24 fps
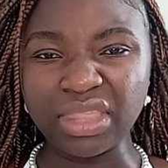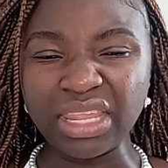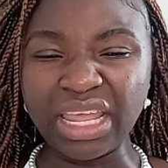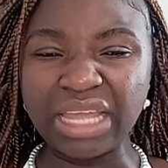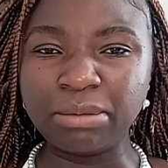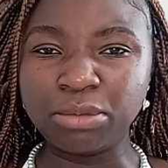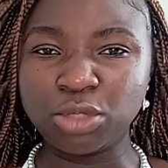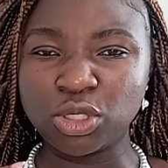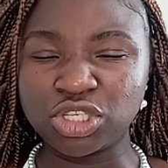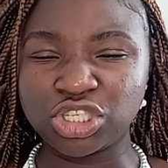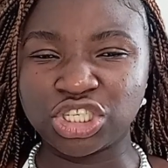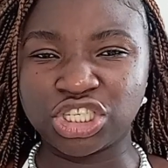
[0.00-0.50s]

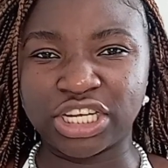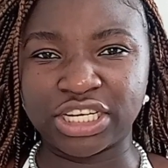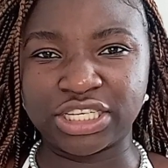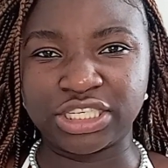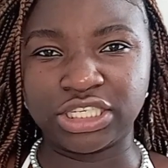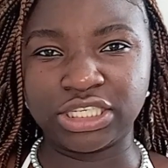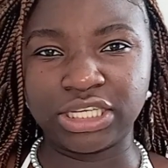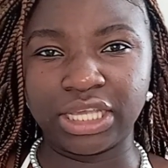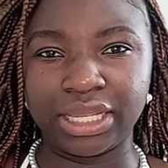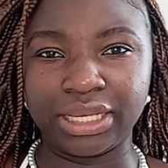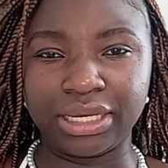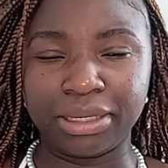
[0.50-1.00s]
I'm not
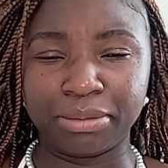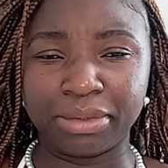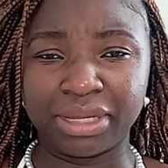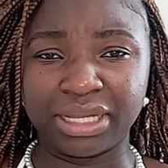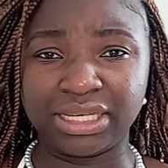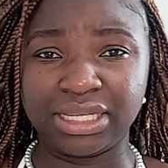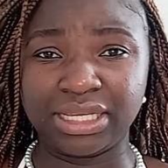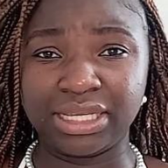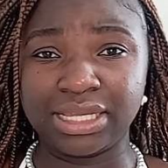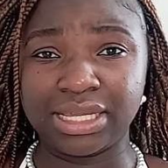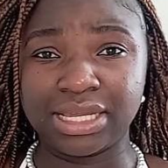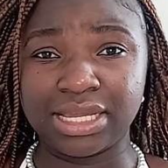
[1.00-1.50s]
judging
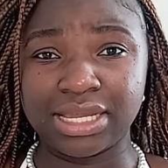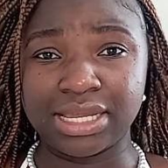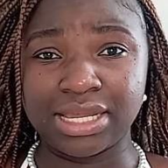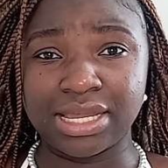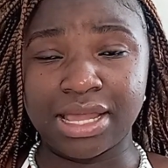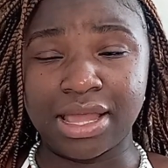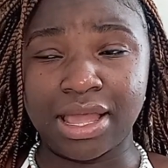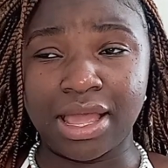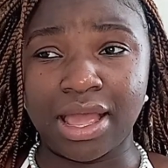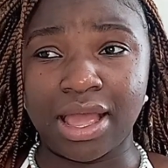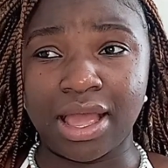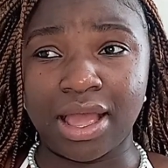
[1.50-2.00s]
anybody.
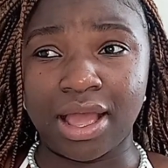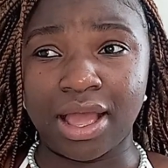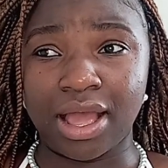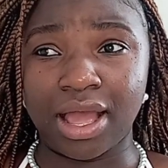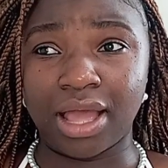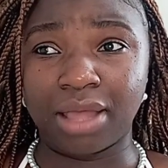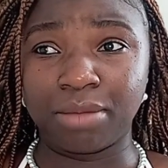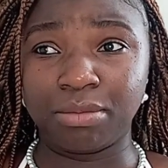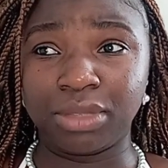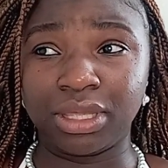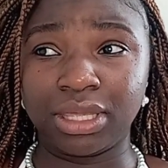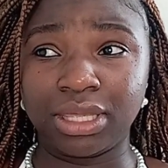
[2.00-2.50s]

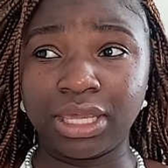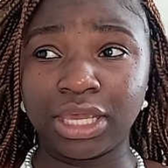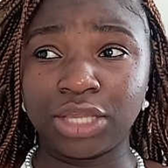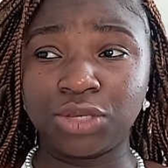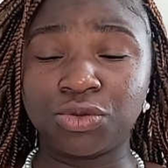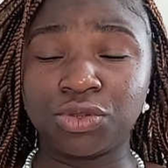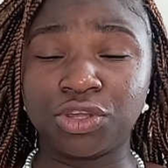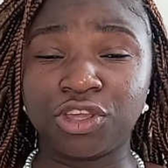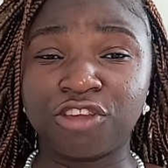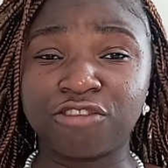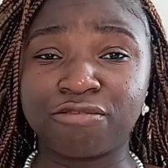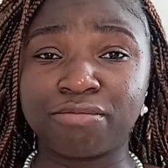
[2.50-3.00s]
I'm here
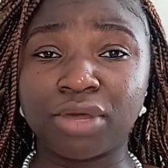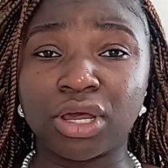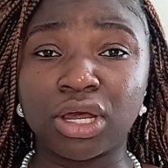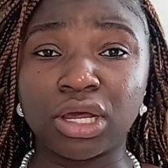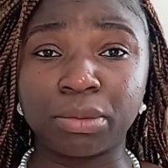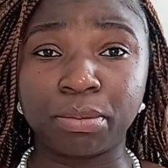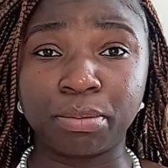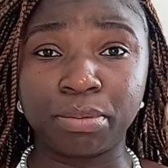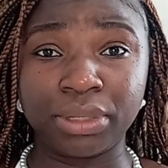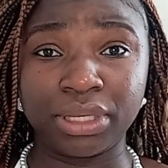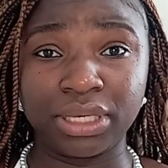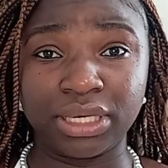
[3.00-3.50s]
to give my
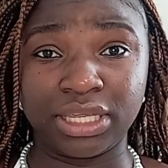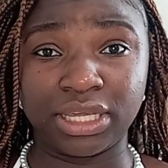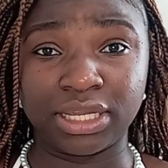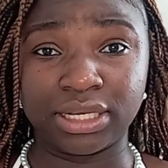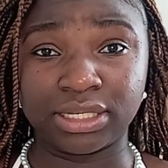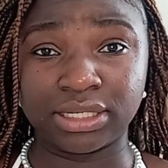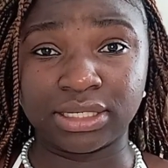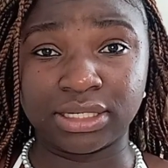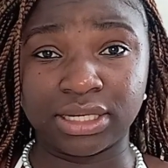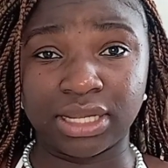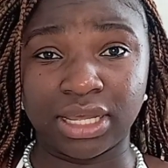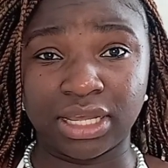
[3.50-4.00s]

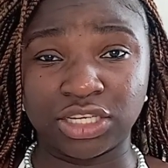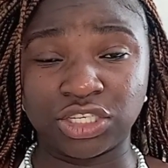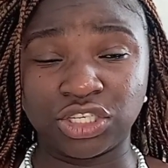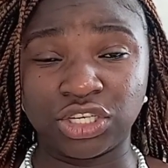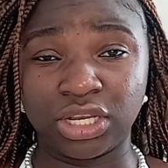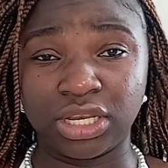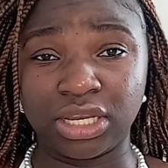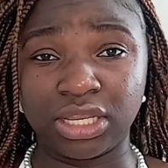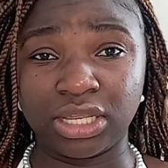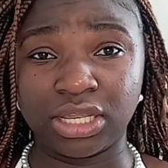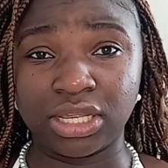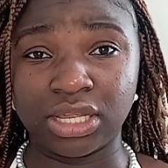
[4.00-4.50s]
opinion,
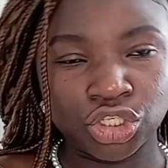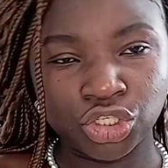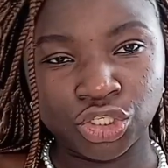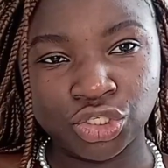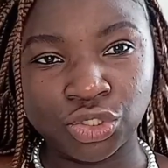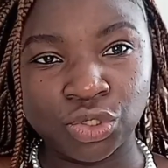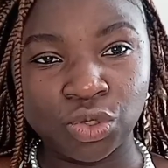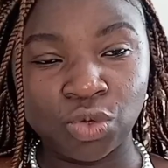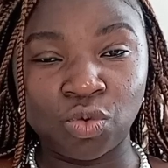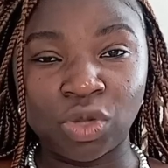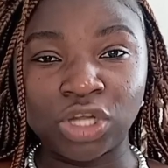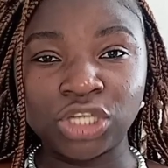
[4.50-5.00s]
actually.
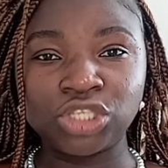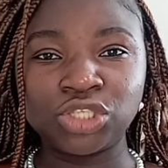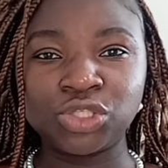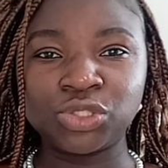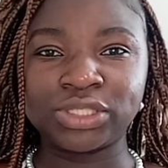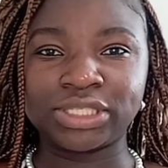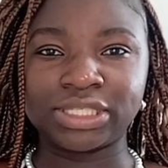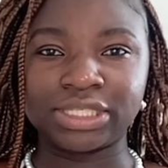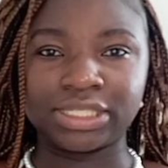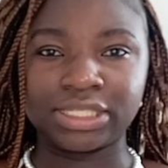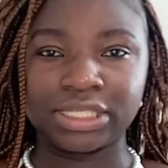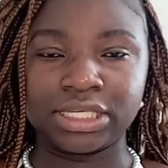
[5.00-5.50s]
So what you
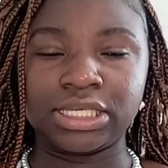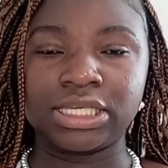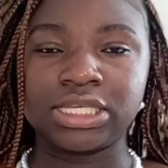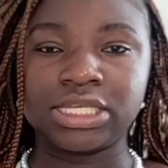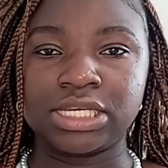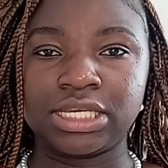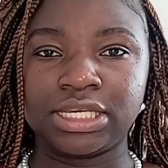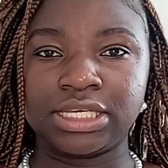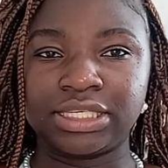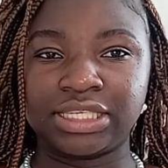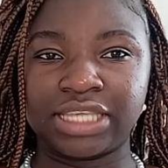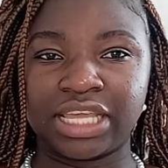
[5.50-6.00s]
see
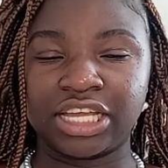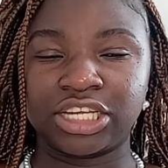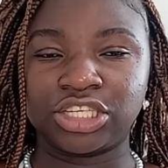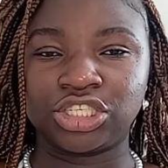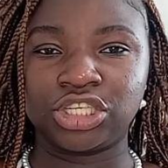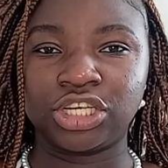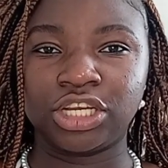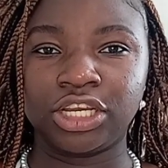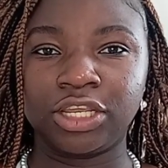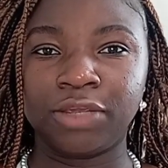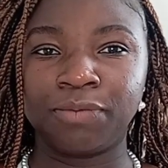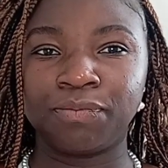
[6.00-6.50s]
is
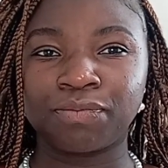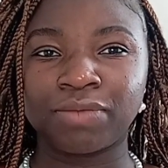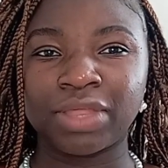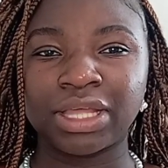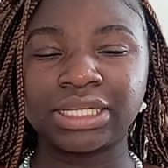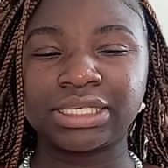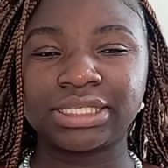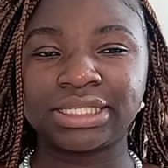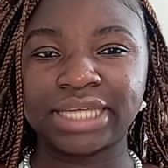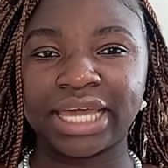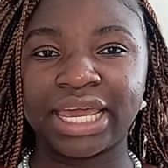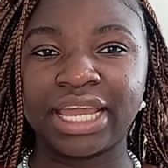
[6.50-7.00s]
actually
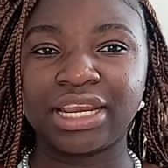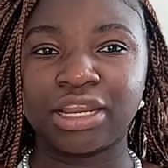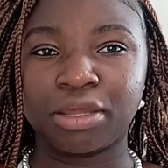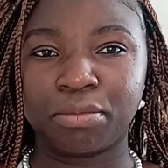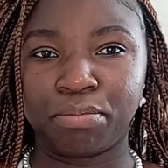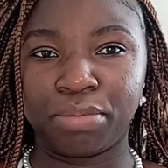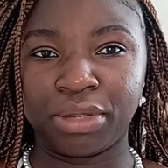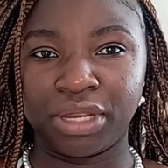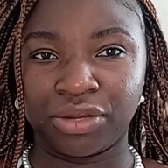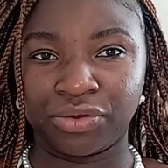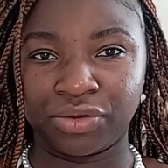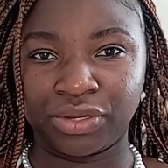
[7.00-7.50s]
Tyler
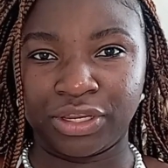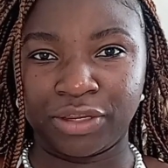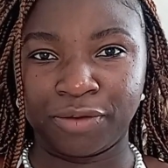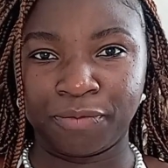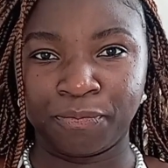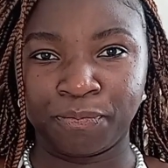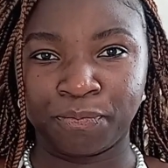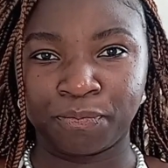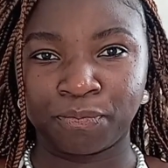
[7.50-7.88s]
Perry